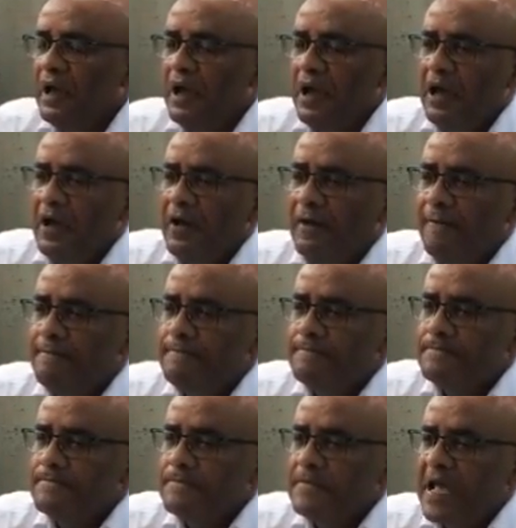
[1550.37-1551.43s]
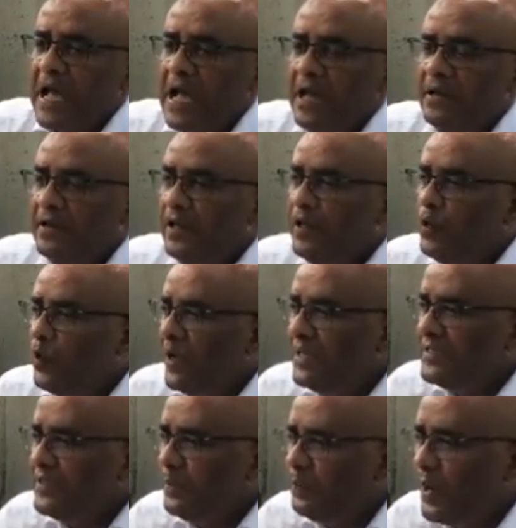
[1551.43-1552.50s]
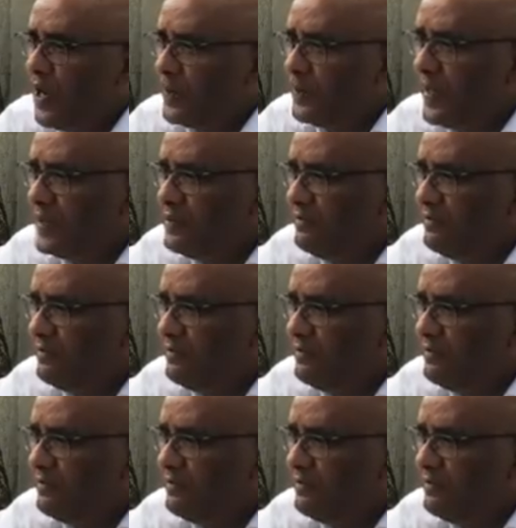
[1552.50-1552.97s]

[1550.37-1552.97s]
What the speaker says: and the US Department